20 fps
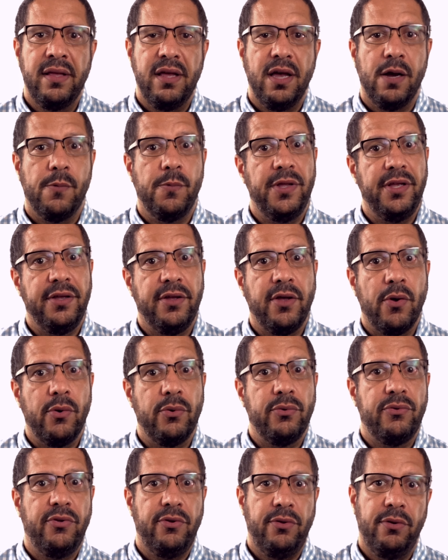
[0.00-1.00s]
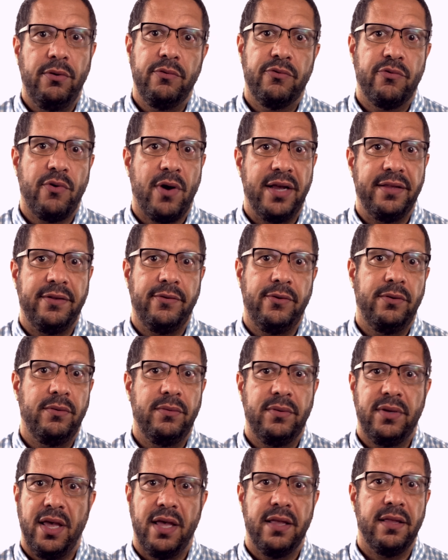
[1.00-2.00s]
And when you go to try to
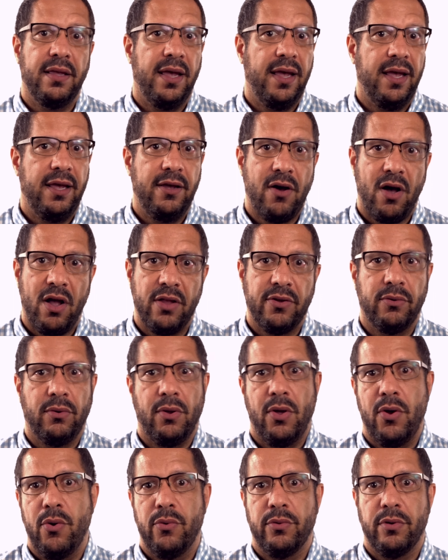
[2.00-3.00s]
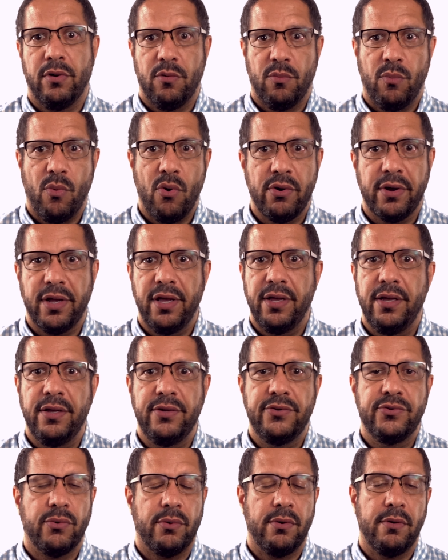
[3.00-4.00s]
get a auto loan or a
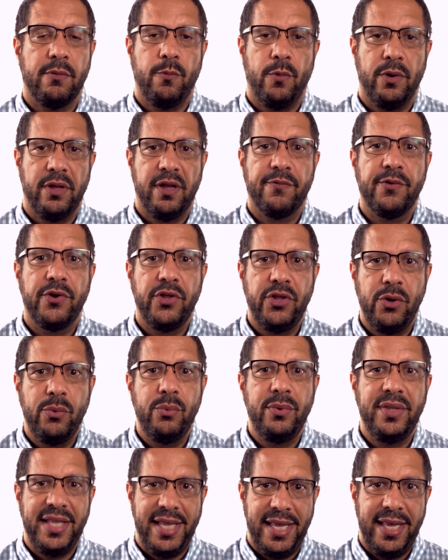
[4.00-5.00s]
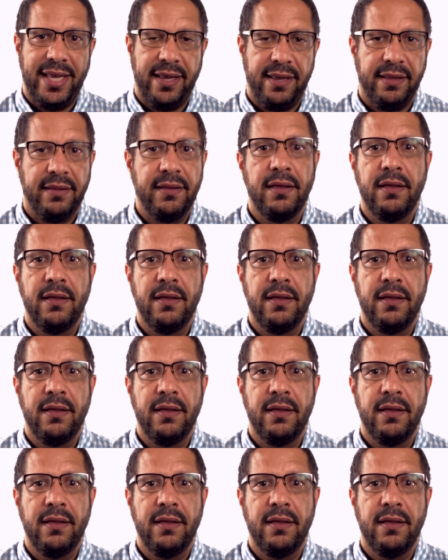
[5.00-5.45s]
mortgage or whatever you need,